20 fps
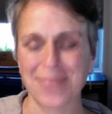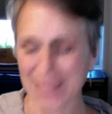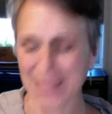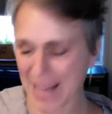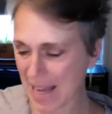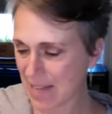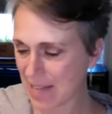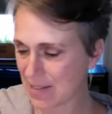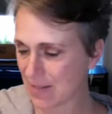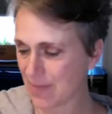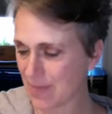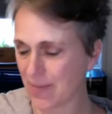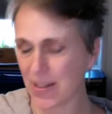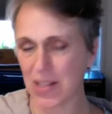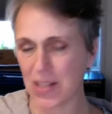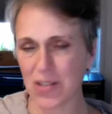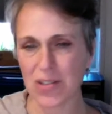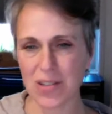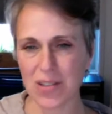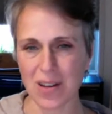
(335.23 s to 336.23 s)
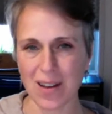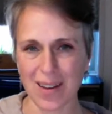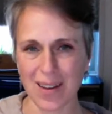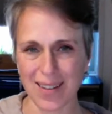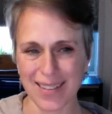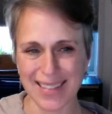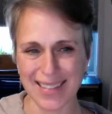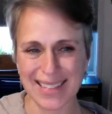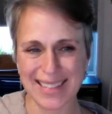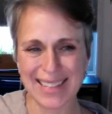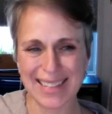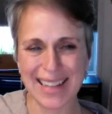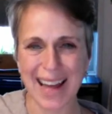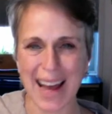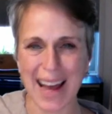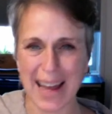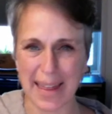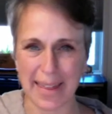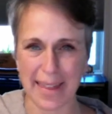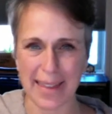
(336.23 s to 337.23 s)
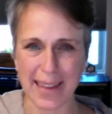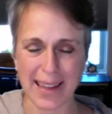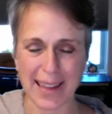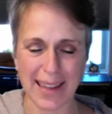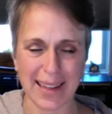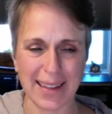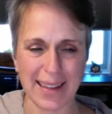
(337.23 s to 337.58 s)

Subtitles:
That's a fun song, I think.